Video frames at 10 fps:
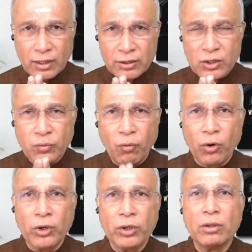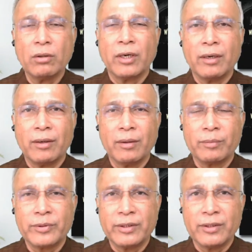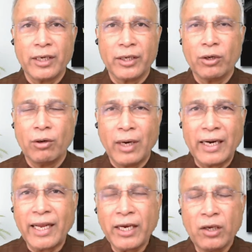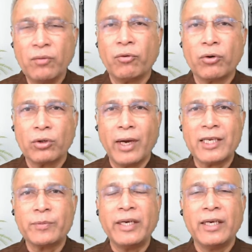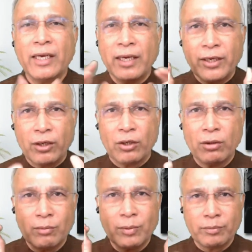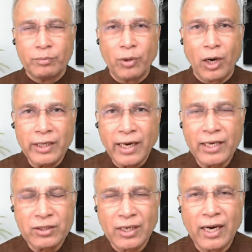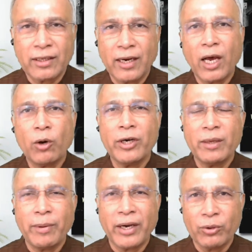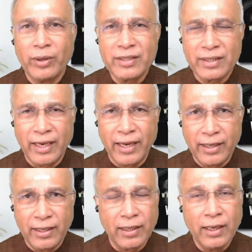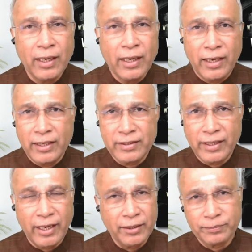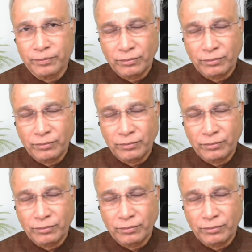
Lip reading: this Fordow, attacking Fordow has been, broadcast rather loudly by US and Israel.